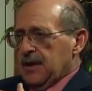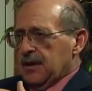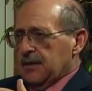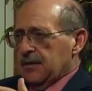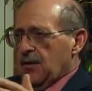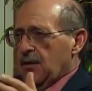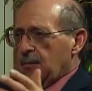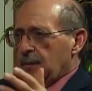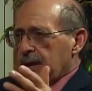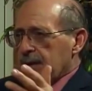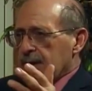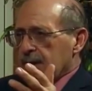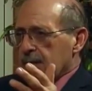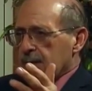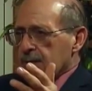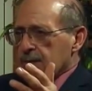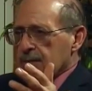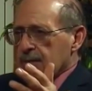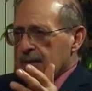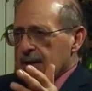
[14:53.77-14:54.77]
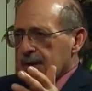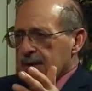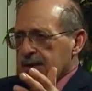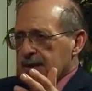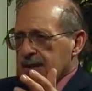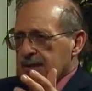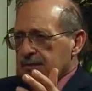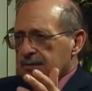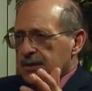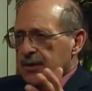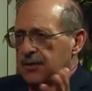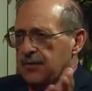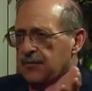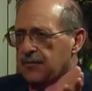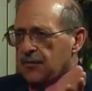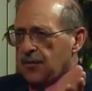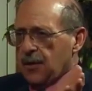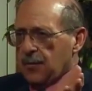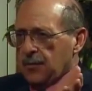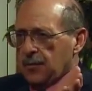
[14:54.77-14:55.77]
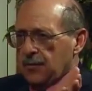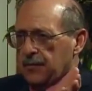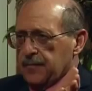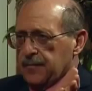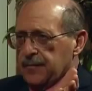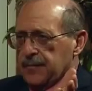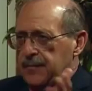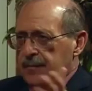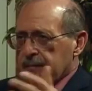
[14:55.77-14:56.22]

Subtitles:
And all my numbers are right dead center of normal.